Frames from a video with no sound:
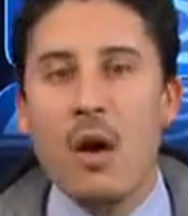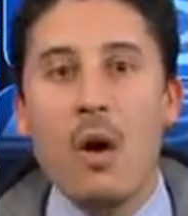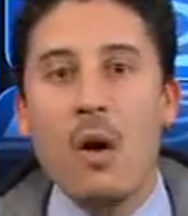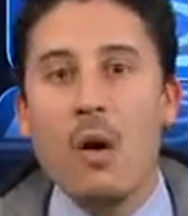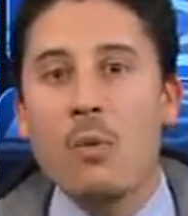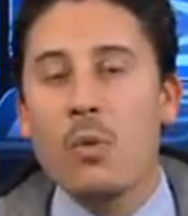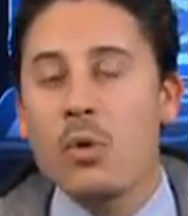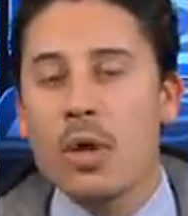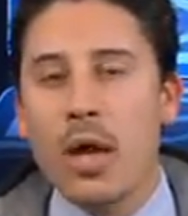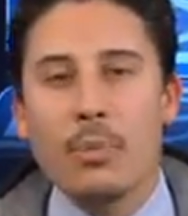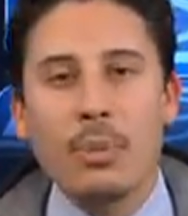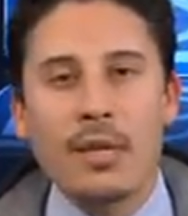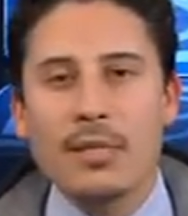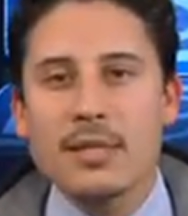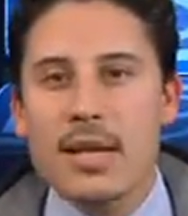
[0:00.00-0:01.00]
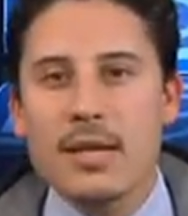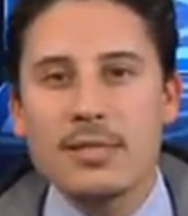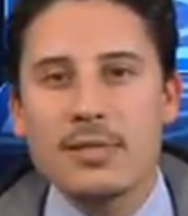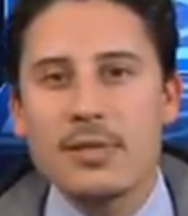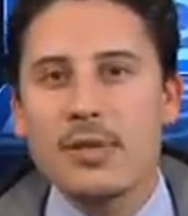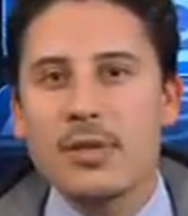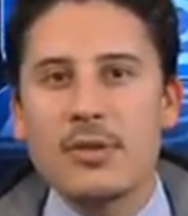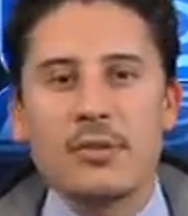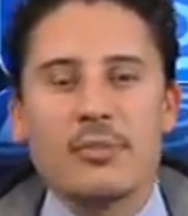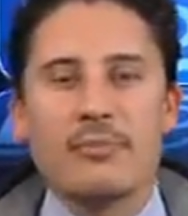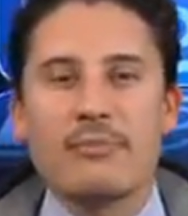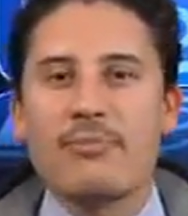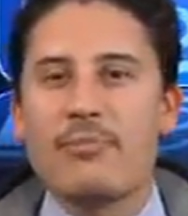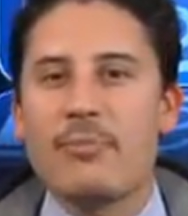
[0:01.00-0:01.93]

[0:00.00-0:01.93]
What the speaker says: Oh, yeah, I played tennis too.